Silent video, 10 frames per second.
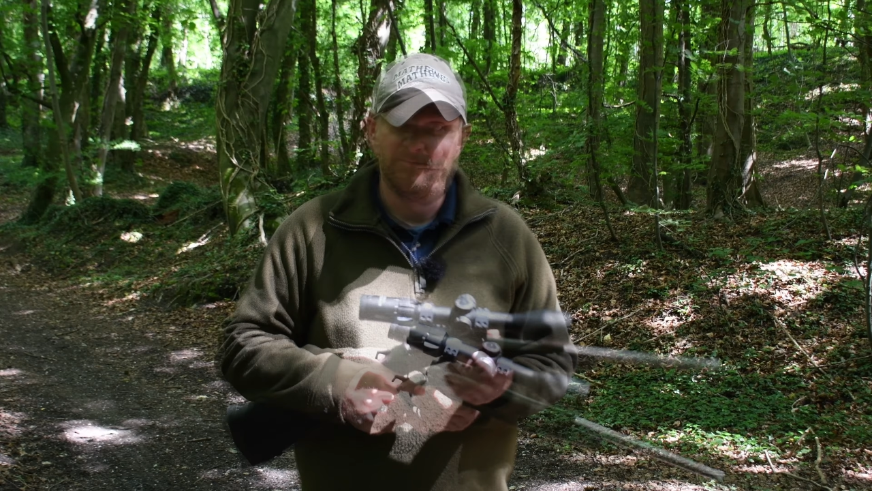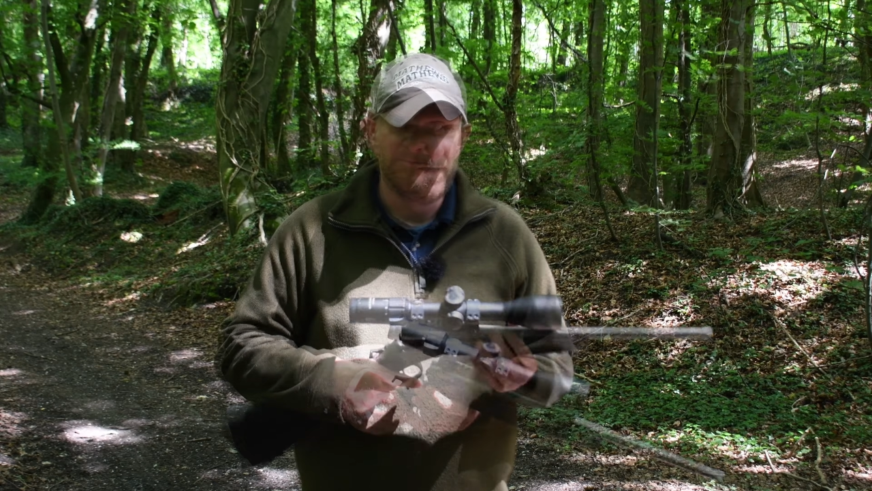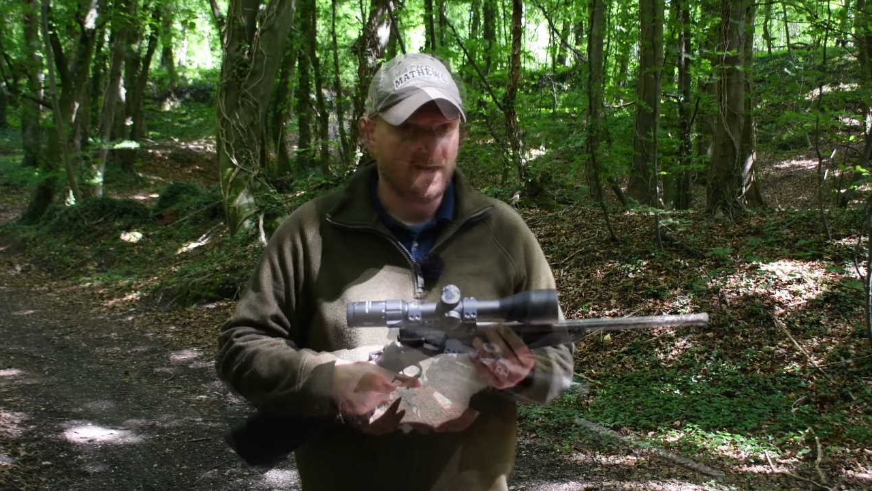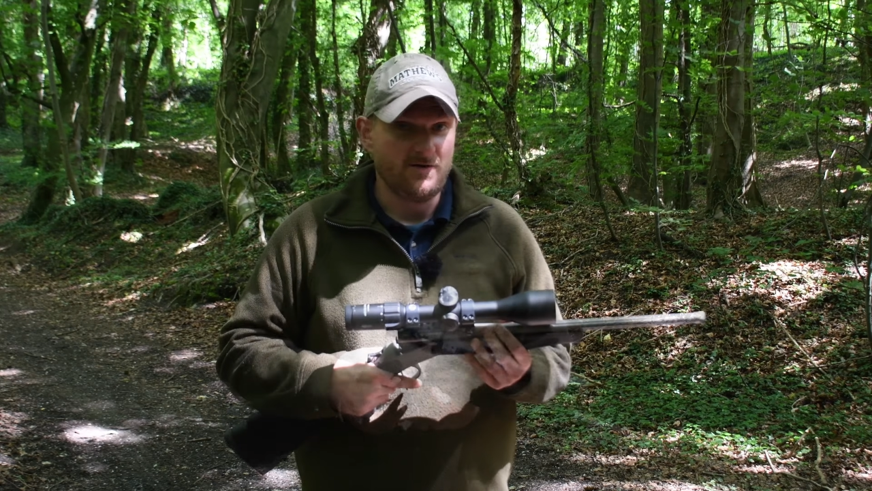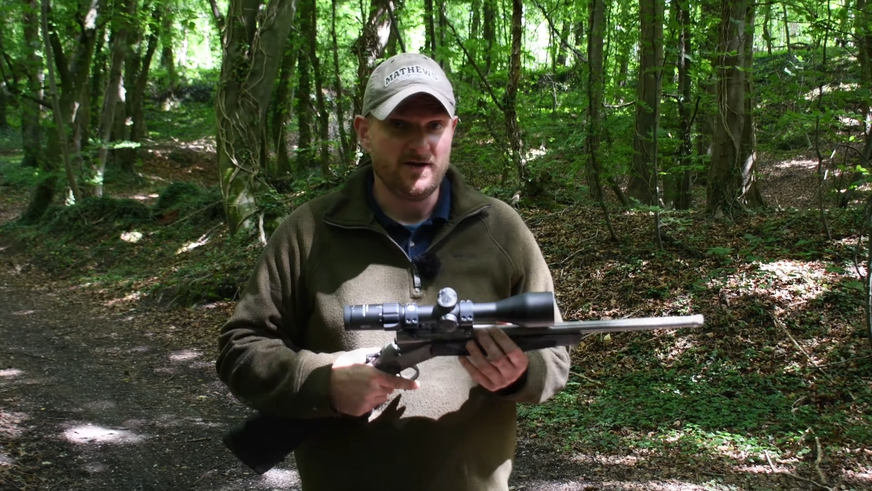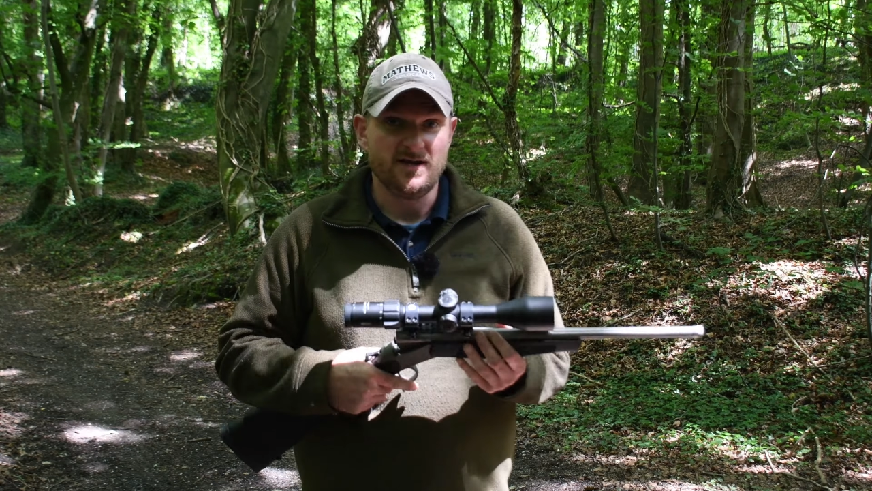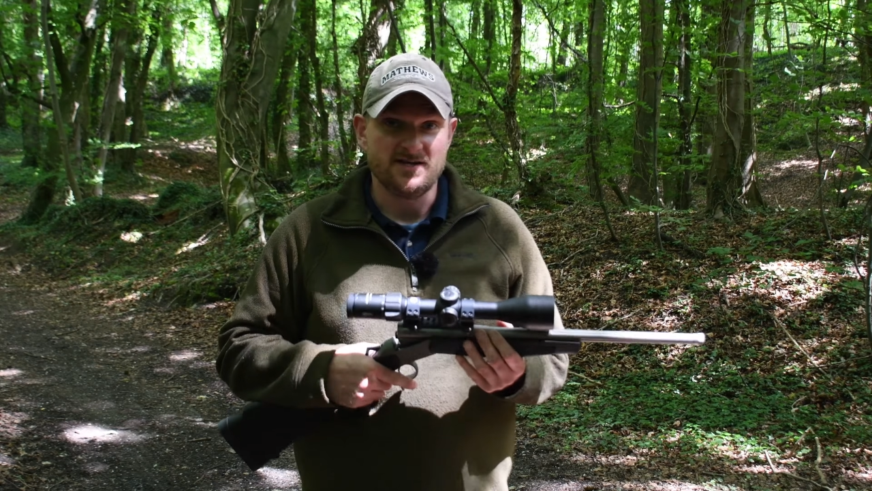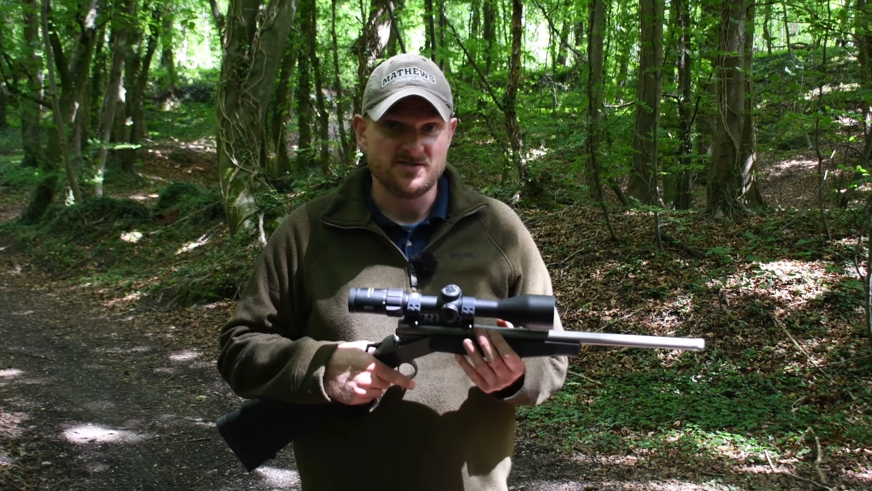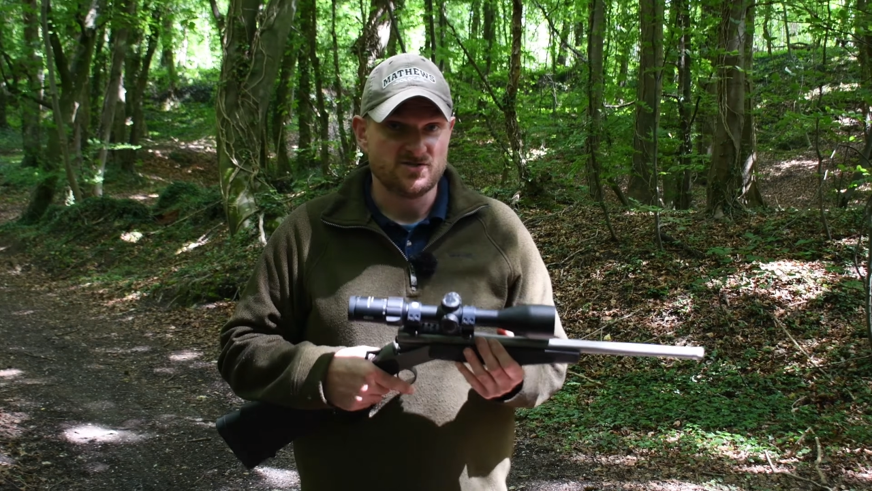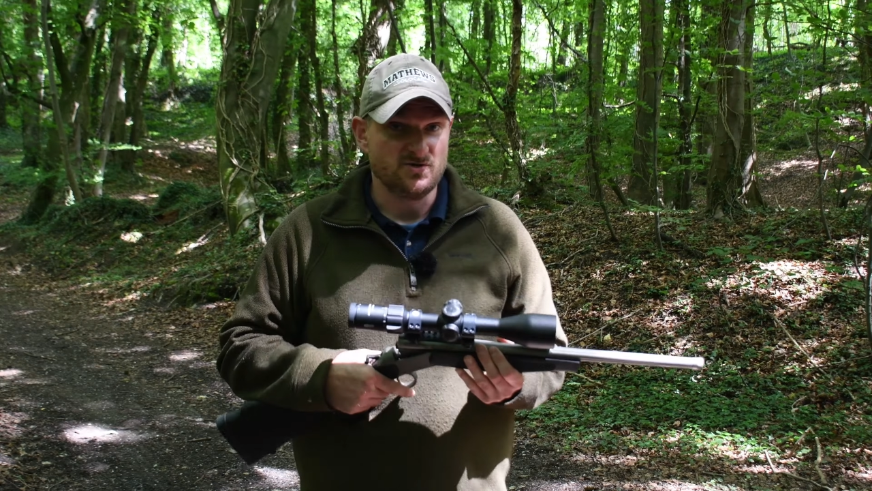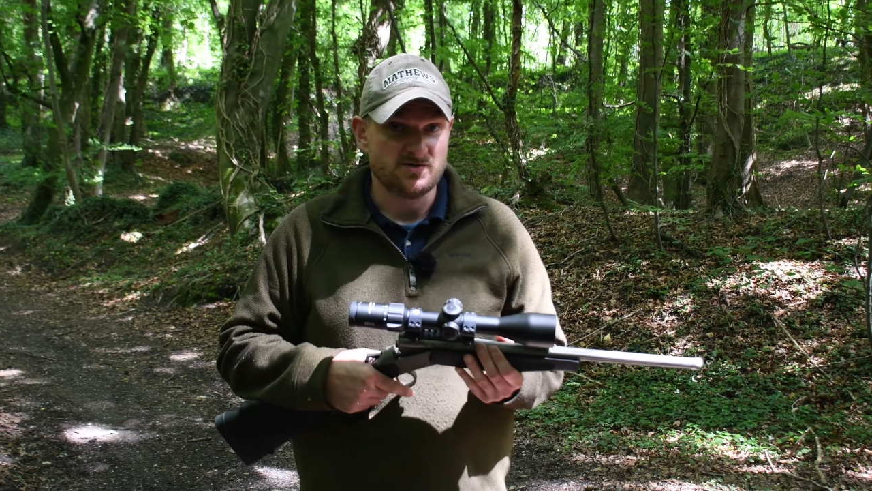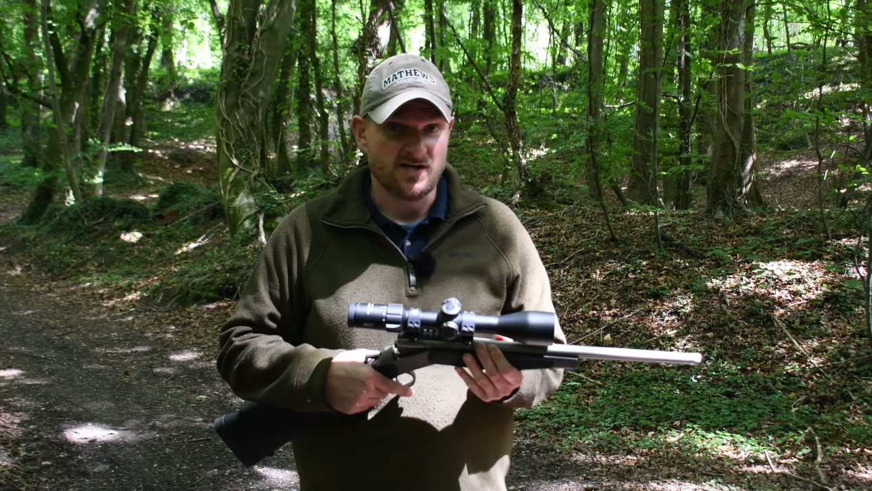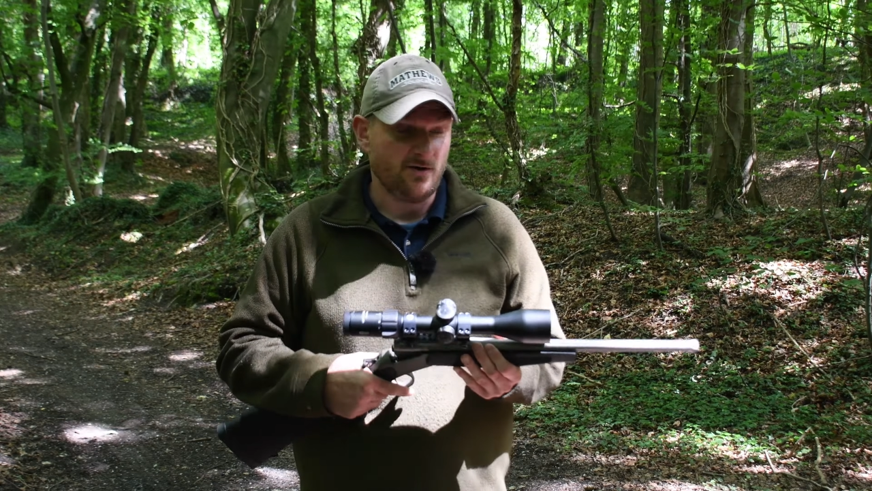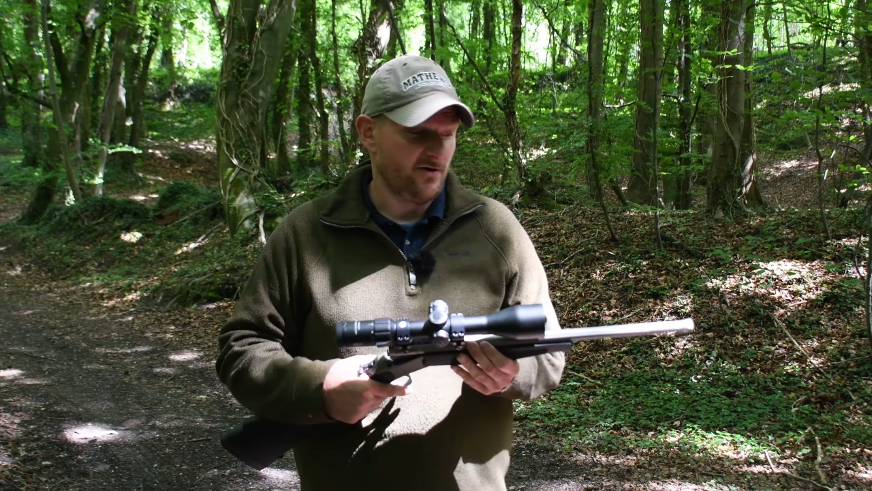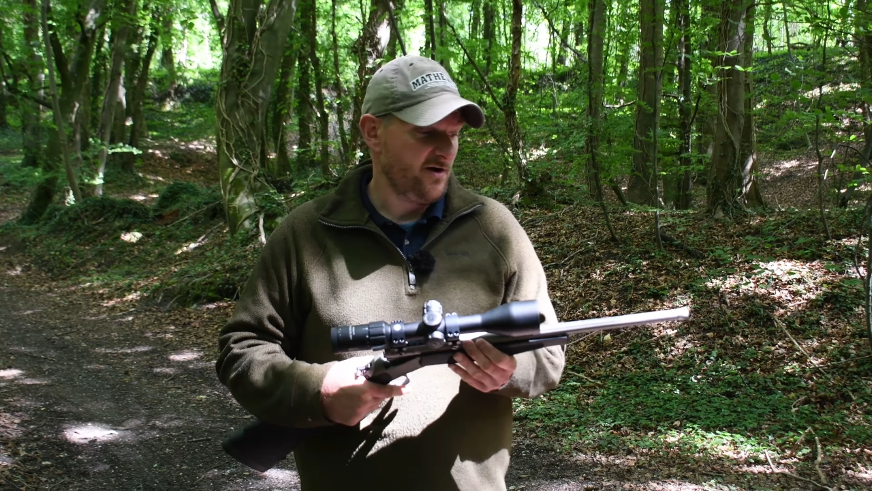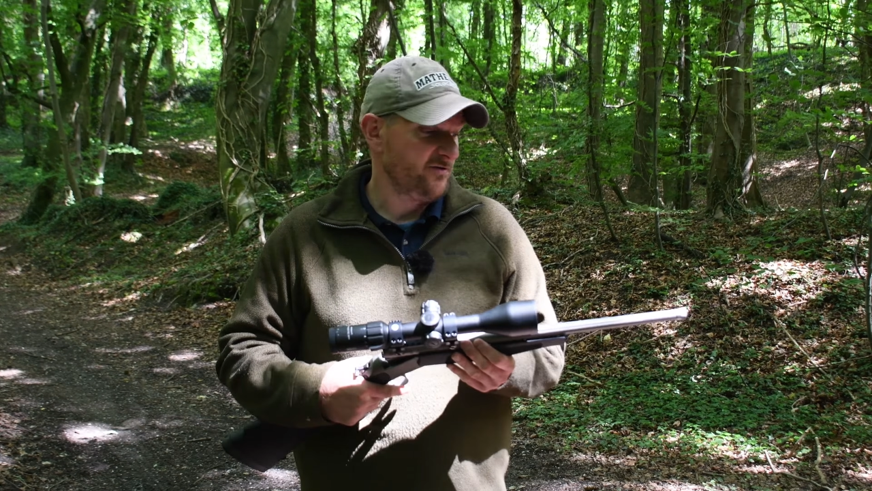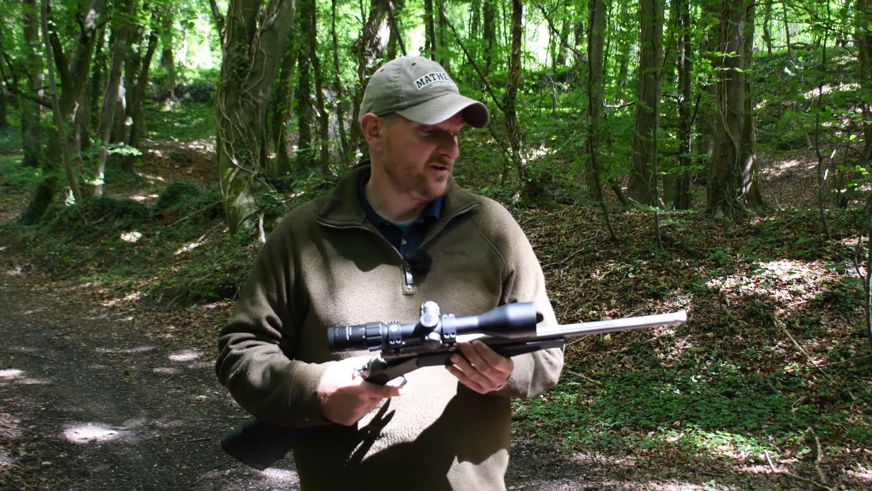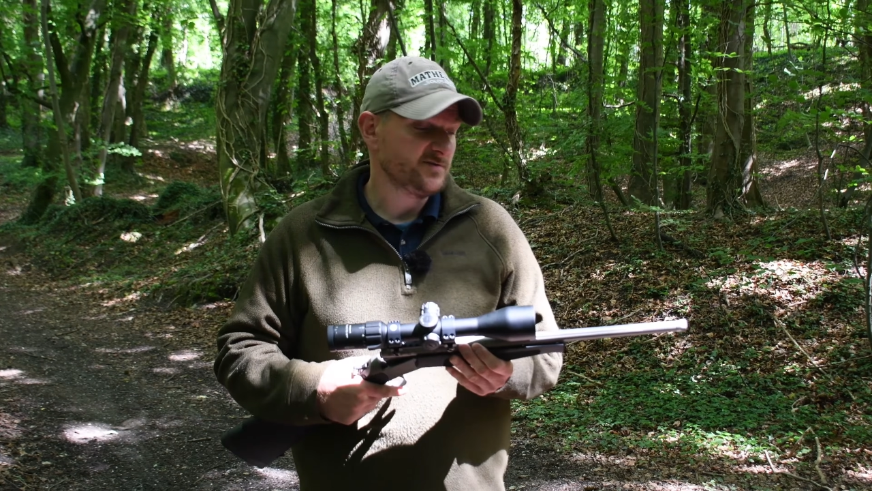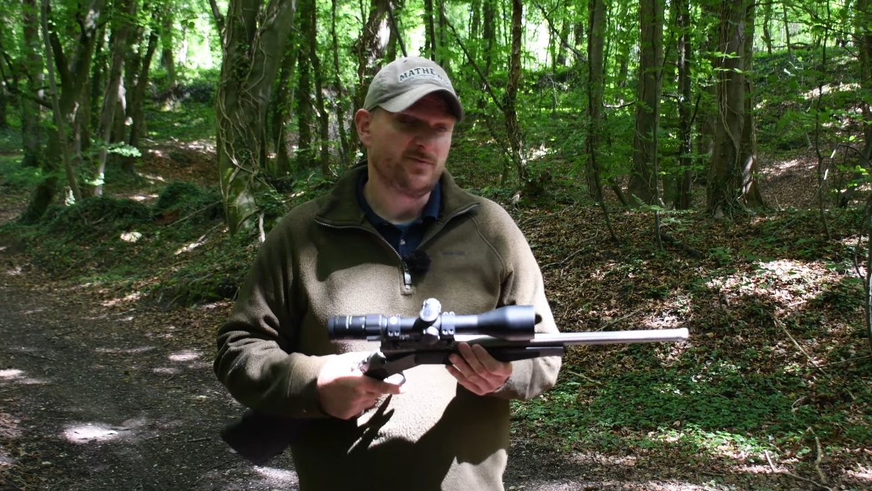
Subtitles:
Reloading isn't too slow or onerous,